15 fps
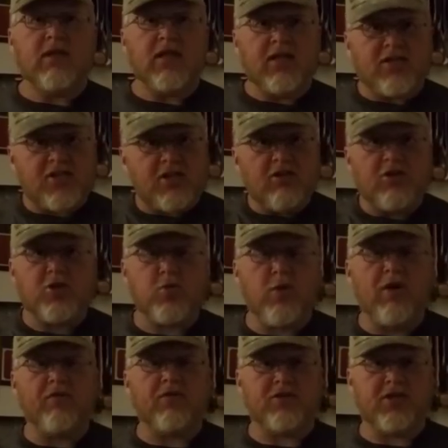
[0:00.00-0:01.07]
It's still
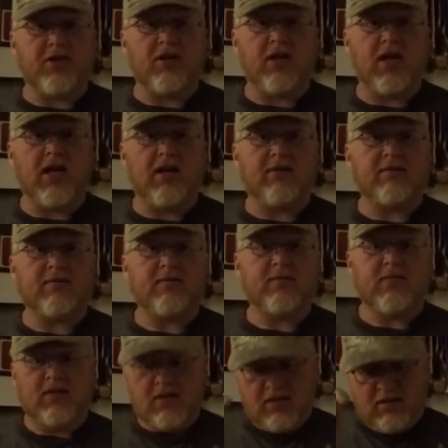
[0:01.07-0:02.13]
swiveled to your line.
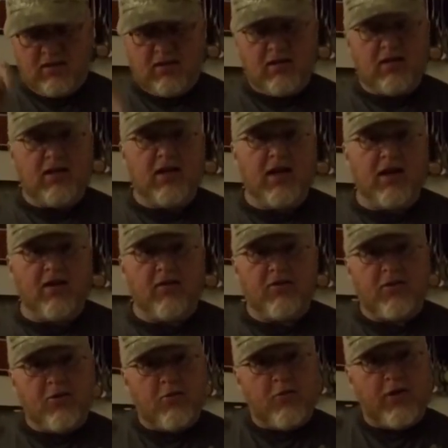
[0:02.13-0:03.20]
Now,
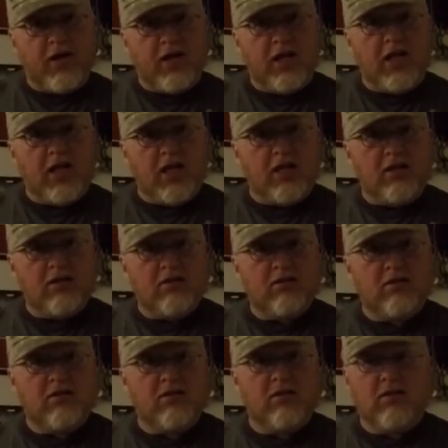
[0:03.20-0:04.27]
you reel it in,
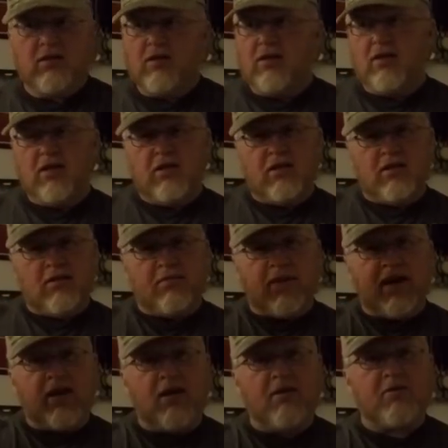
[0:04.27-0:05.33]
the
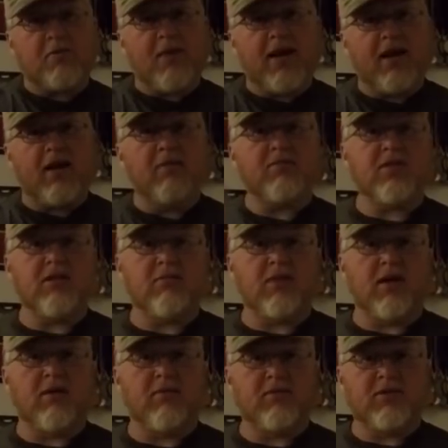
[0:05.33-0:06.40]
bait comes back up to the,
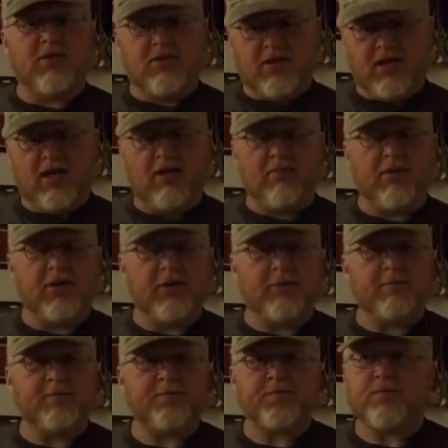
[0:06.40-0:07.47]
bob, to the uh, balloon.